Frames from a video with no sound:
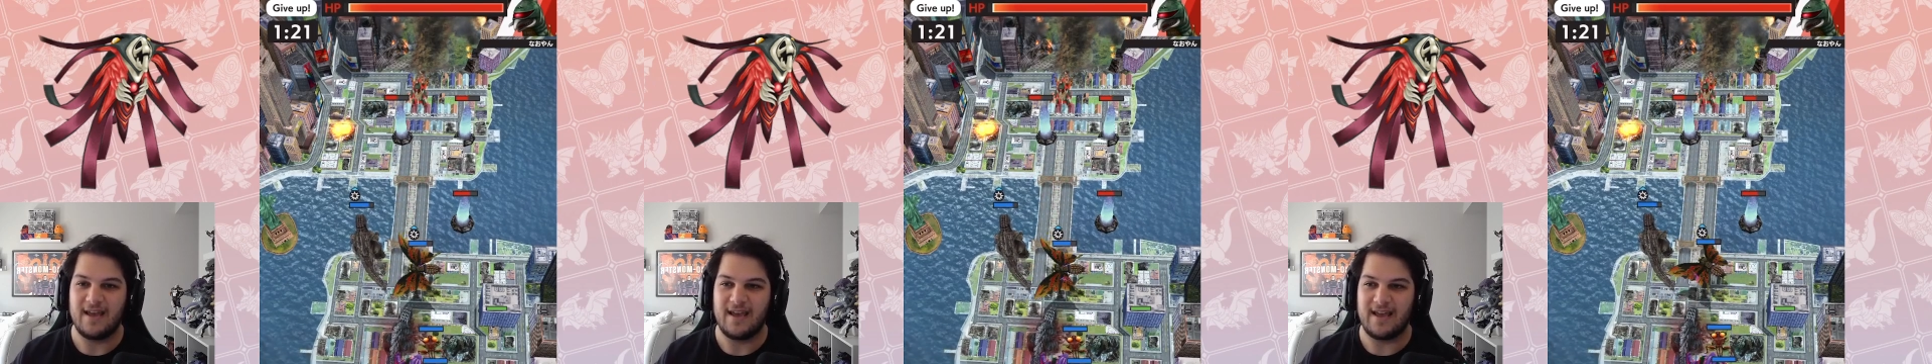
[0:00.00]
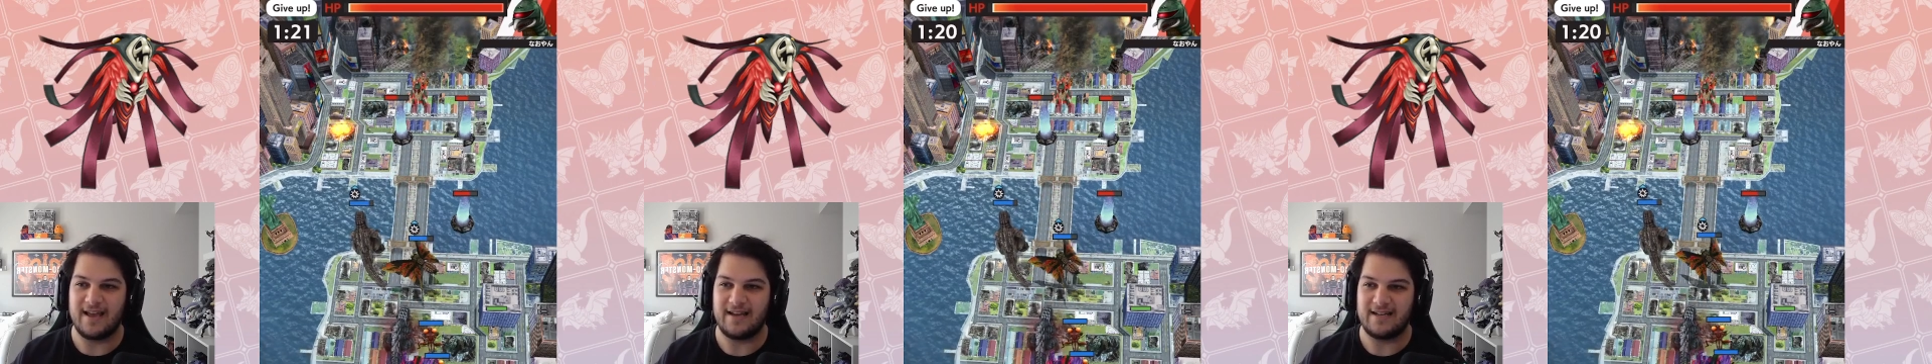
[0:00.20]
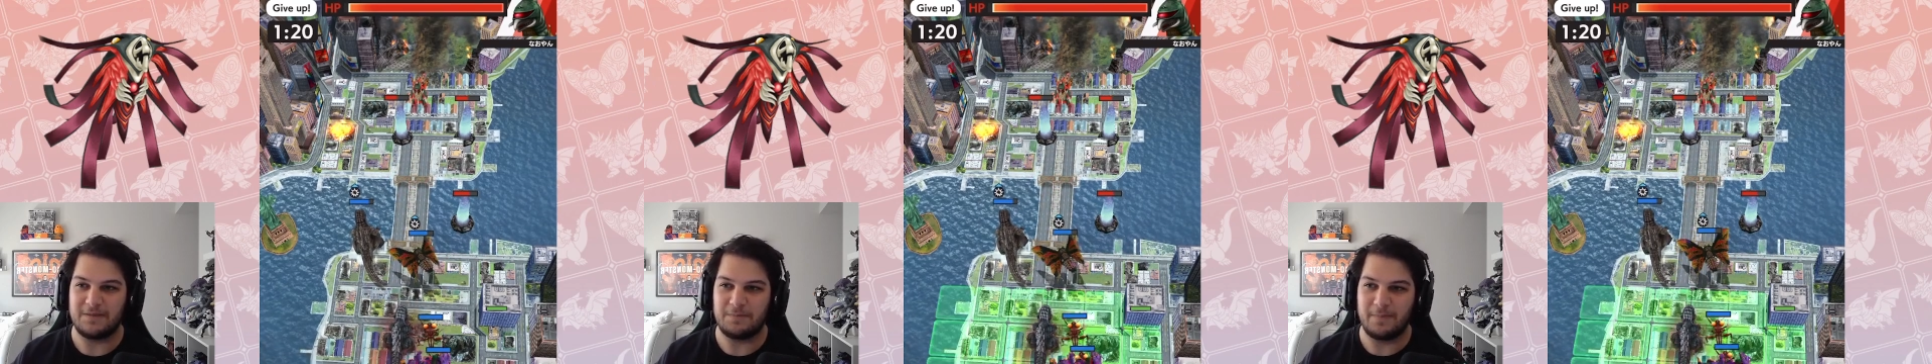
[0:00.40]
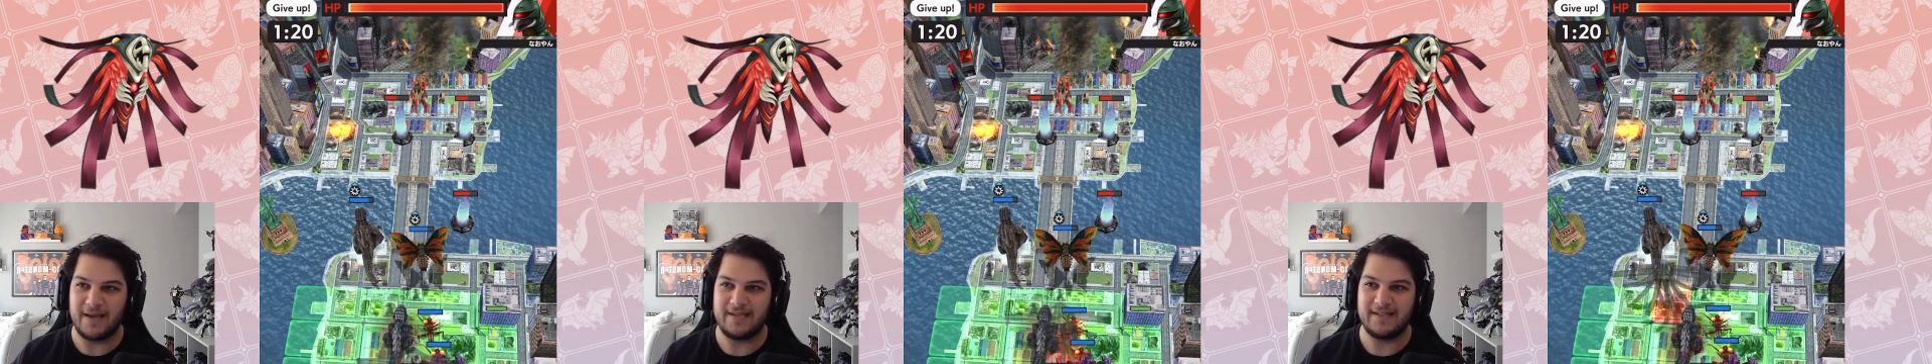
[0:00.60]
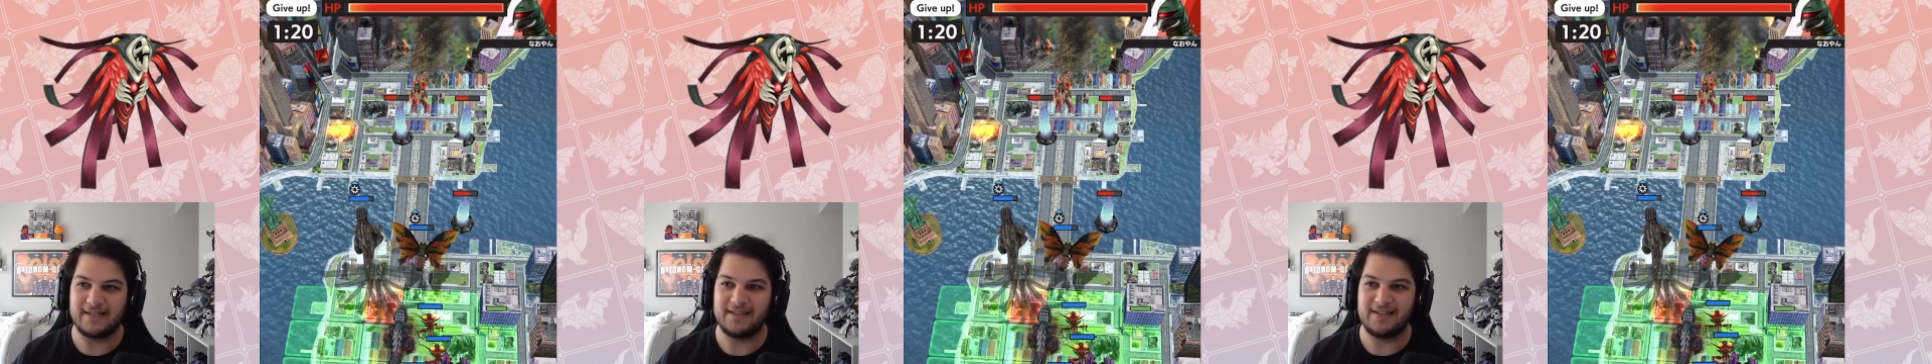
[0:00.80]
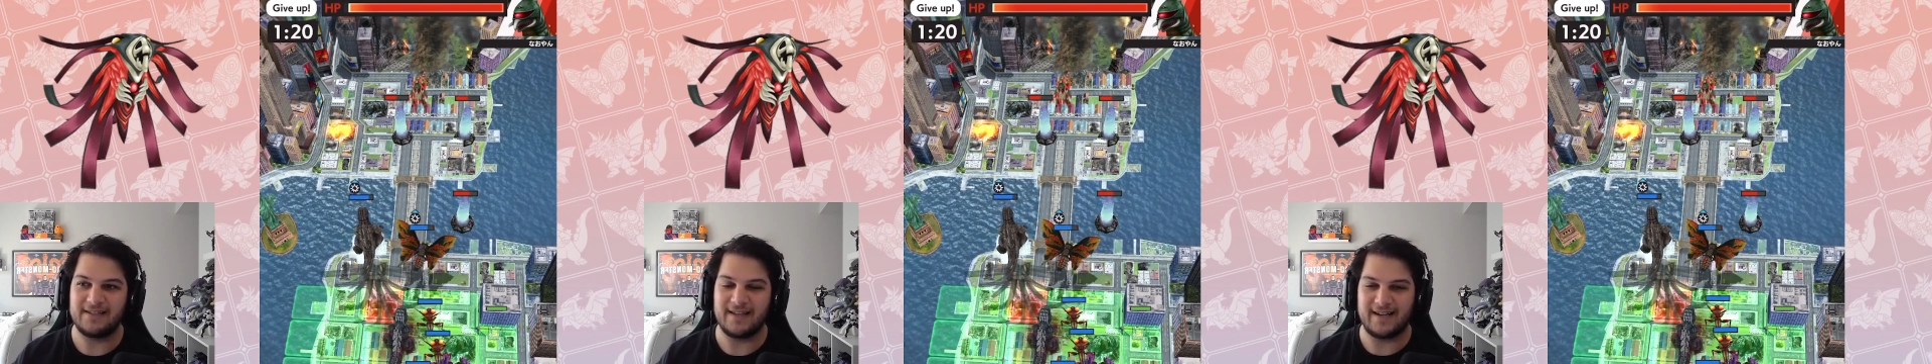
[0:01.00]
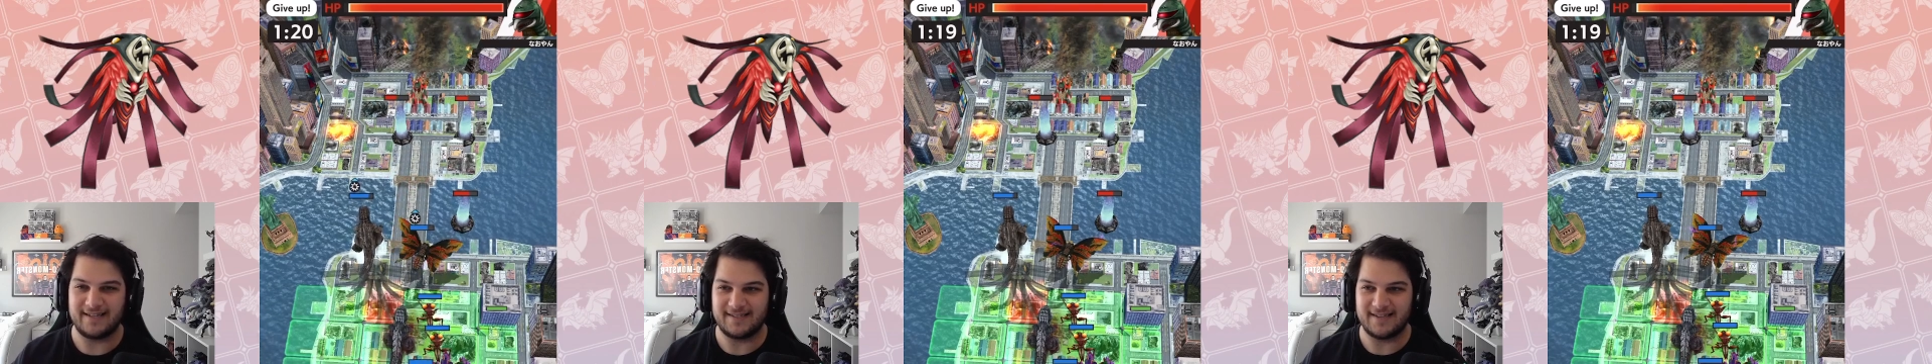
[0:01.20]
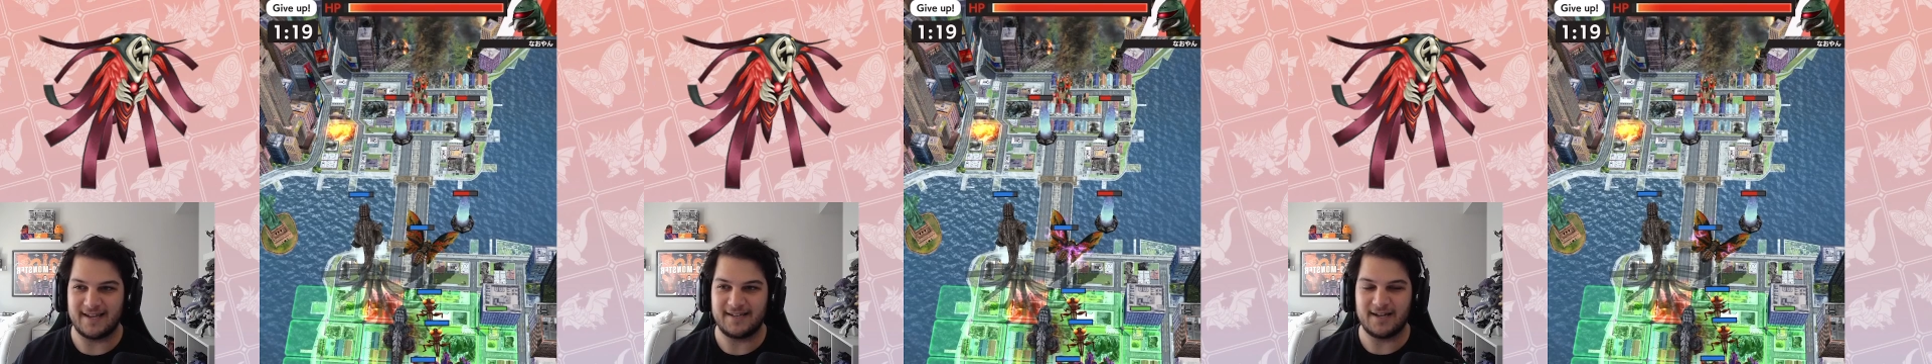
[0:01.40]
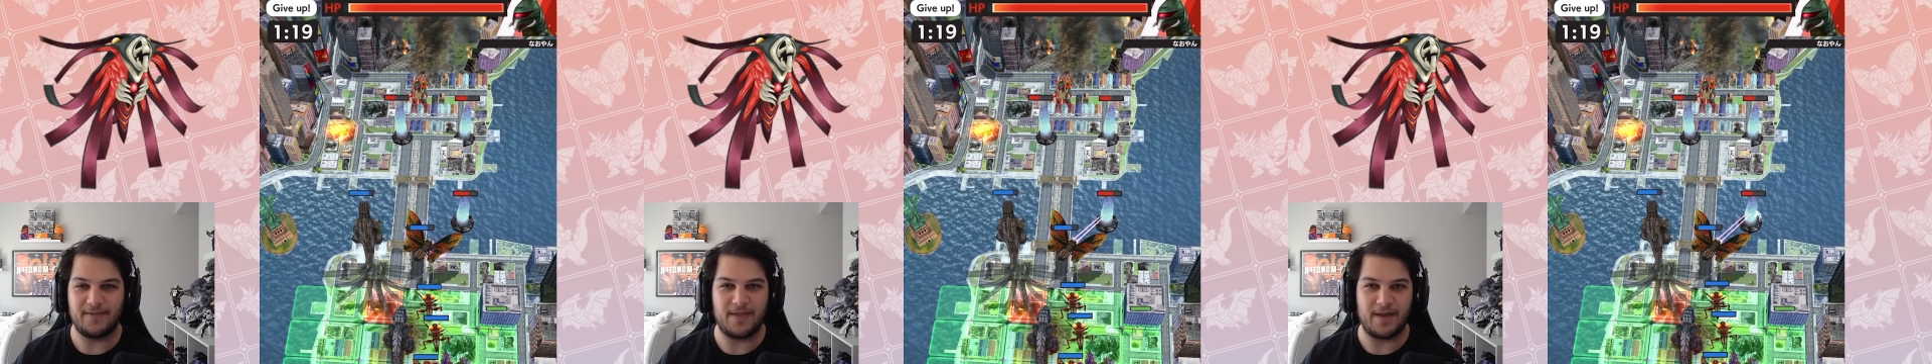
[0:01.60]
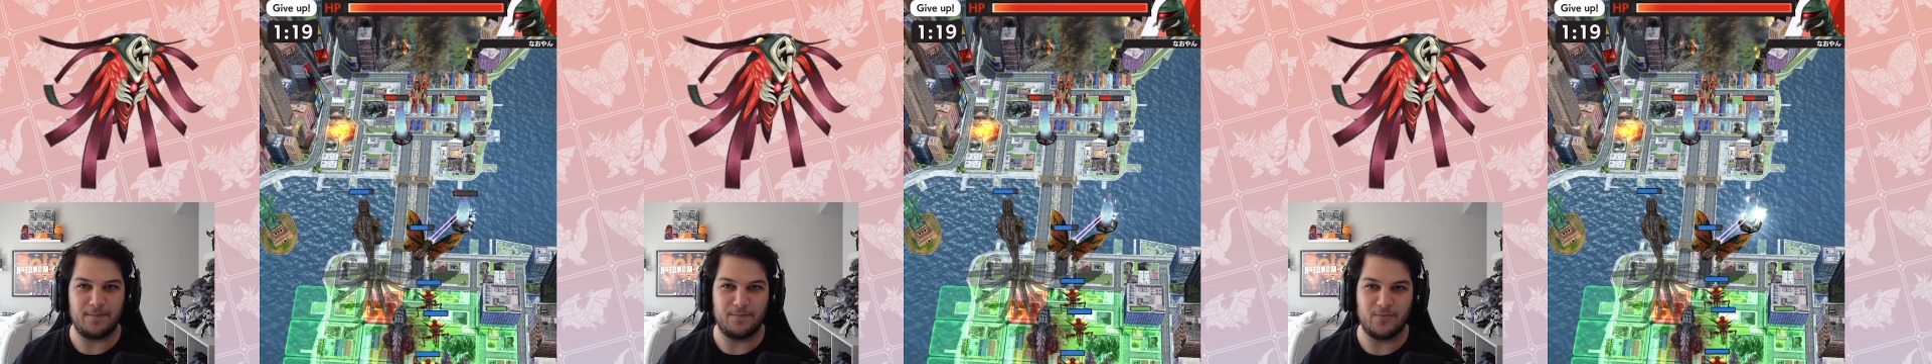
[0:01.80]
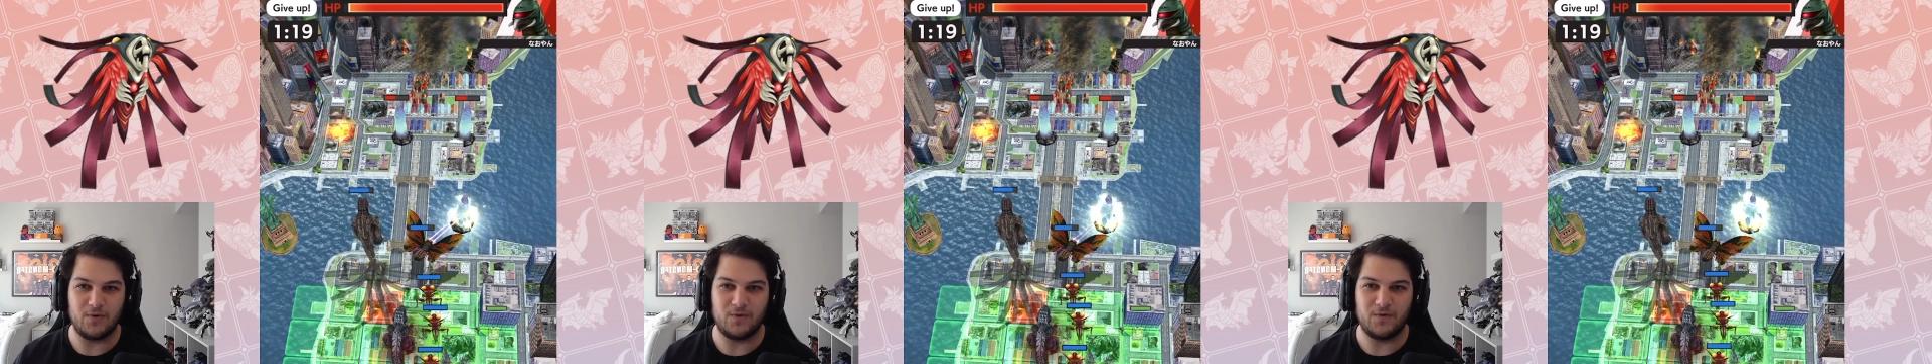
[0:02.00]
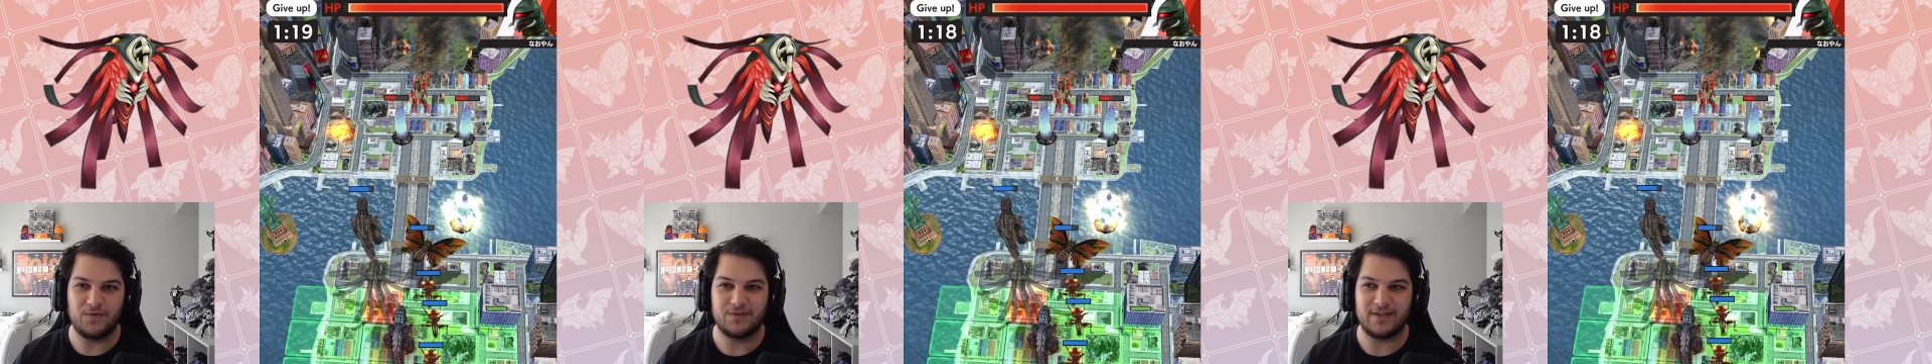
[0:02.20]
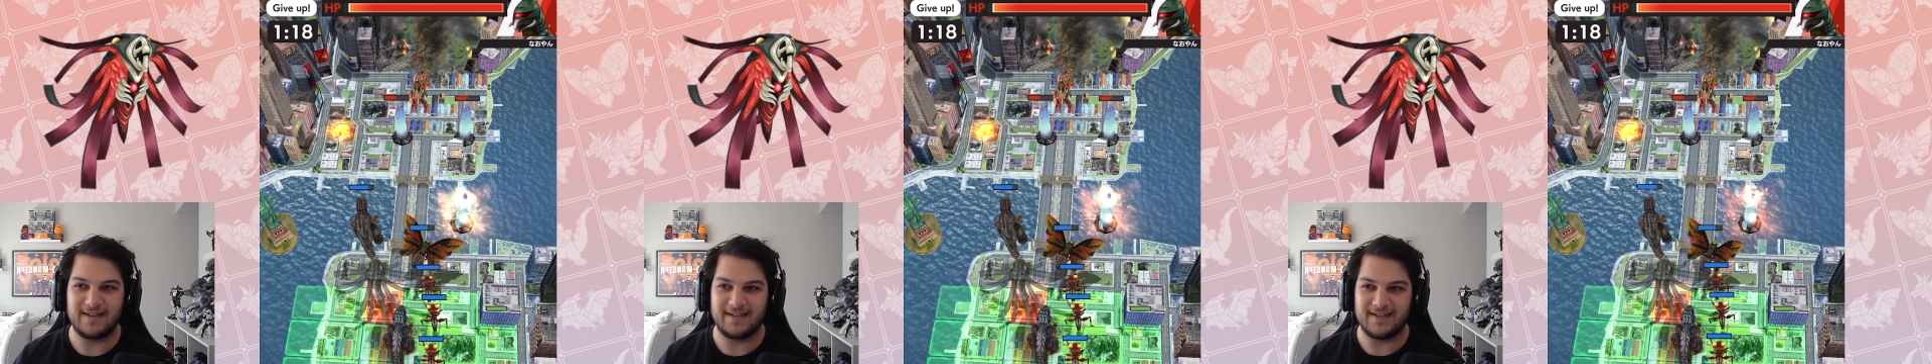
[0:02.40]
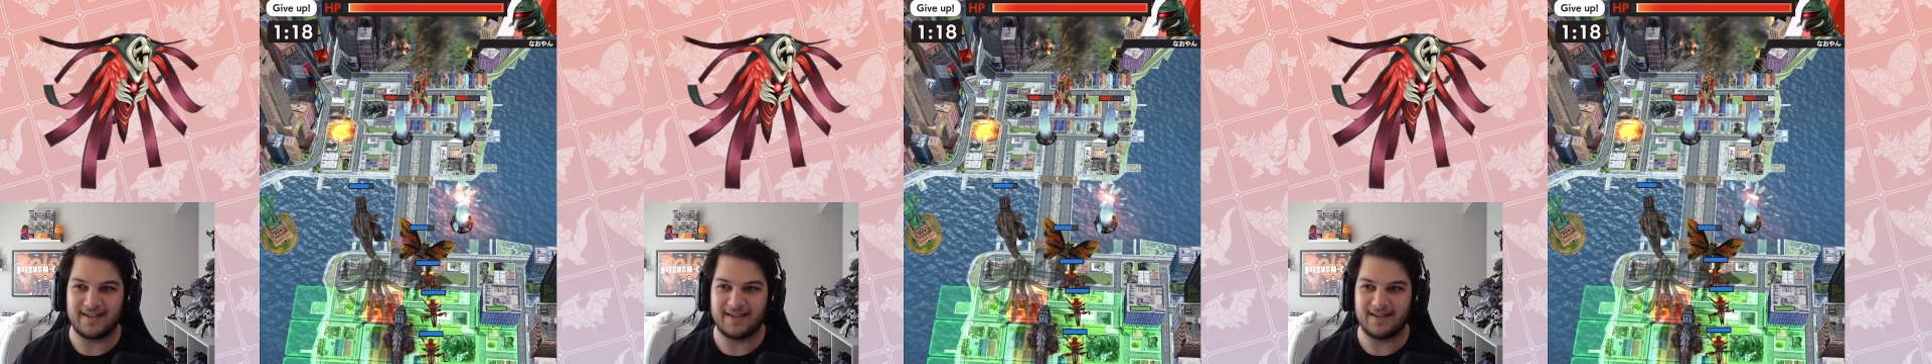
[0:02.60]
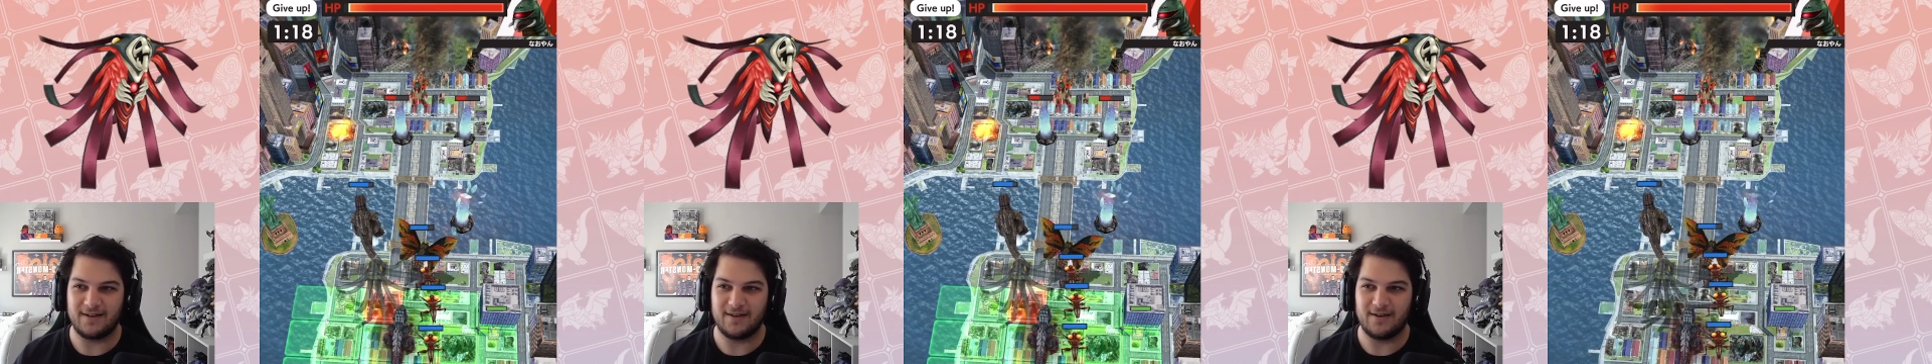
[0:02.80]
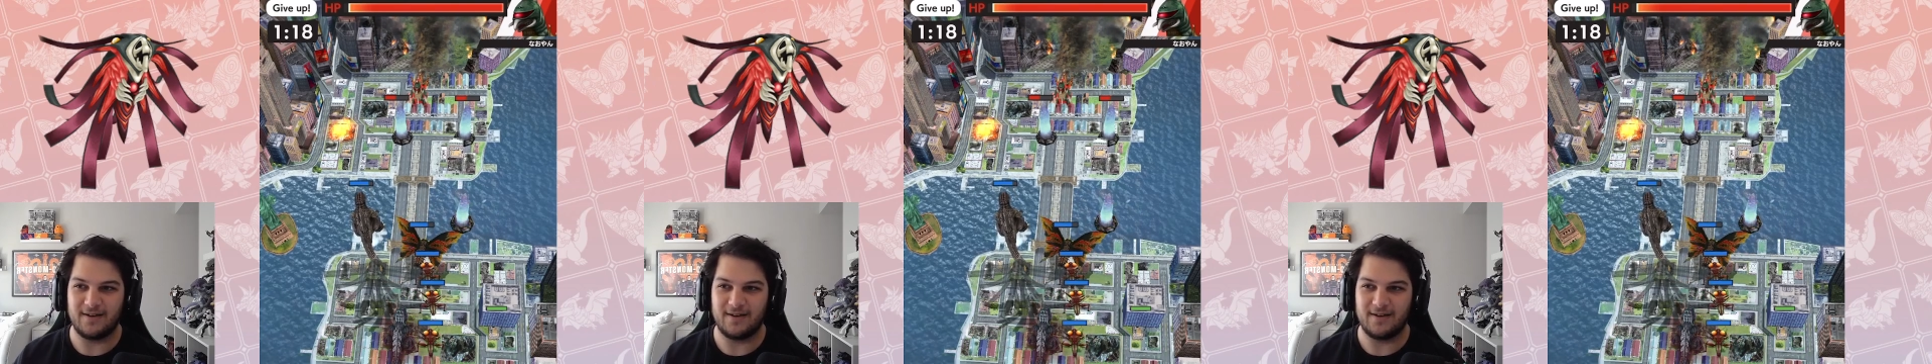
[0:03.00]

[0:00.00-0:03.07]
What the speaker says: And it's basically like a Zeton that moves and like,